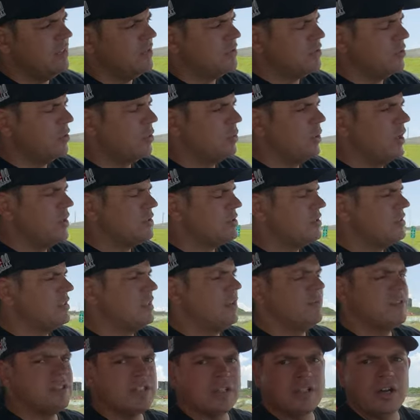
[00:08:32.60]
additional questions,
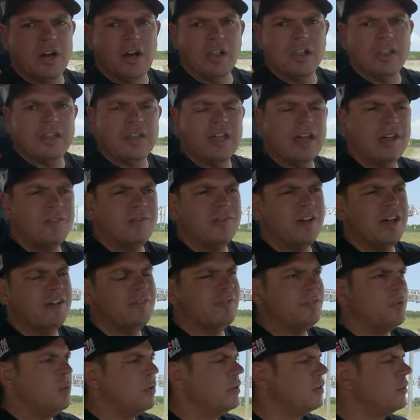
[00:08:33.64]
give us a call at nine
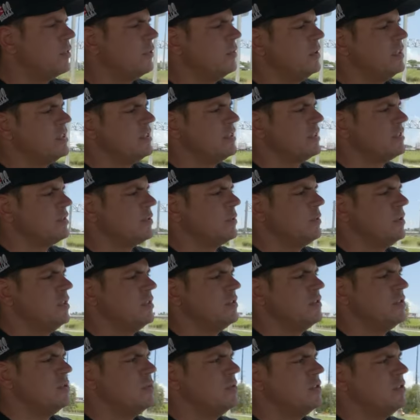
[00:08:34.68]
five four, three six three,
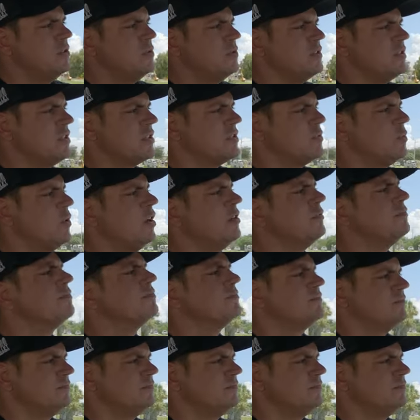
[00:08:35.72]
two two six one.